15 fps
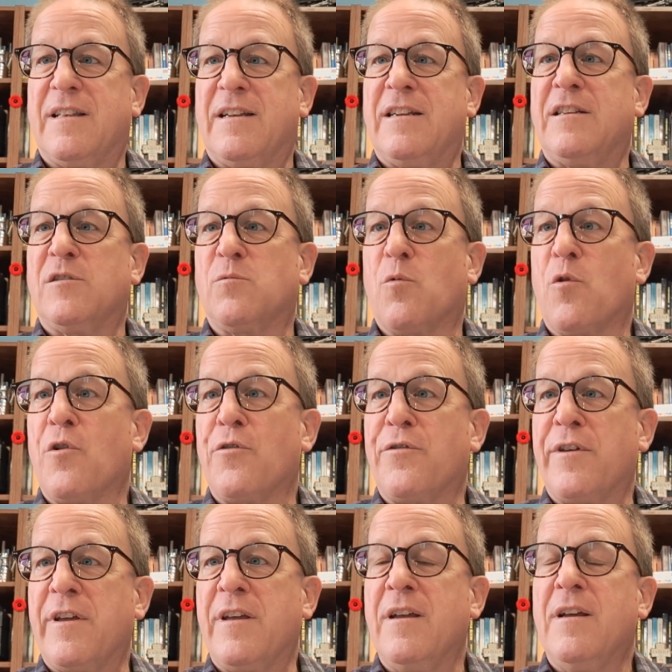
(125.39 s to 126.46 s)
that he's
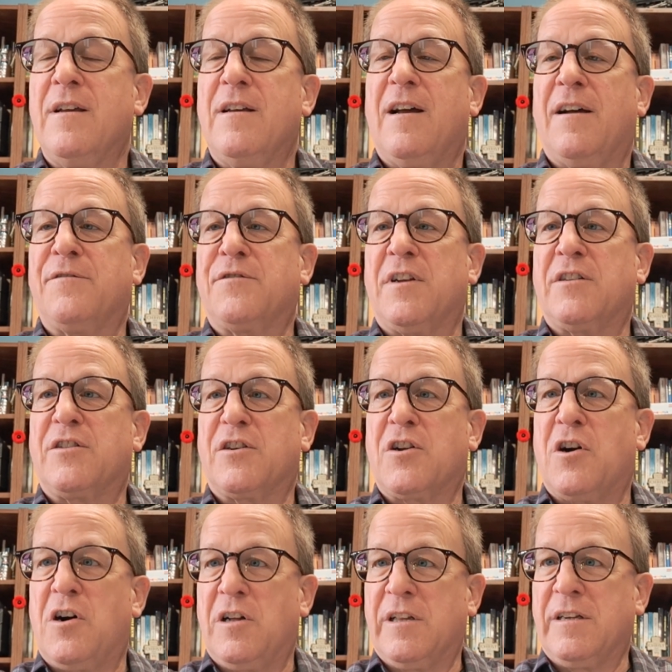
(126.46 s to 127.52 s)
worthy of such a
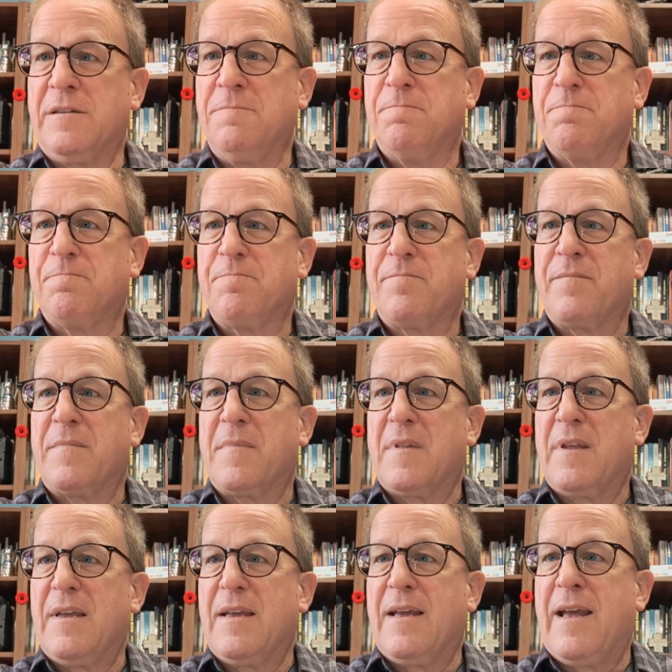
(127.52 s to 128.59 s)
calling.
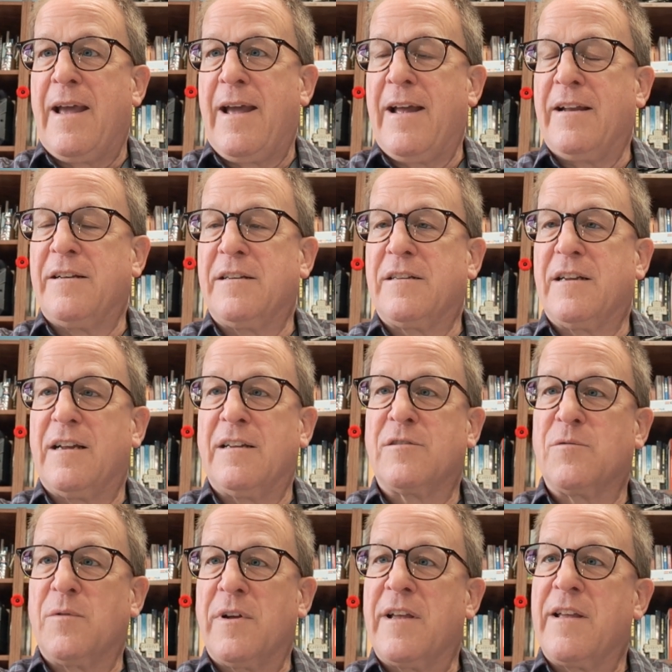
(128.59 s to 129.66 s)
And
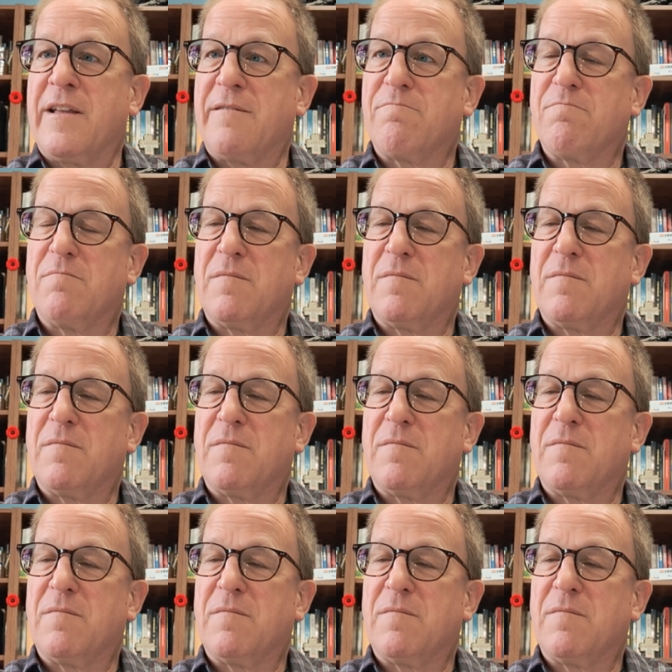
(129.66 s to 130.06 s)
as we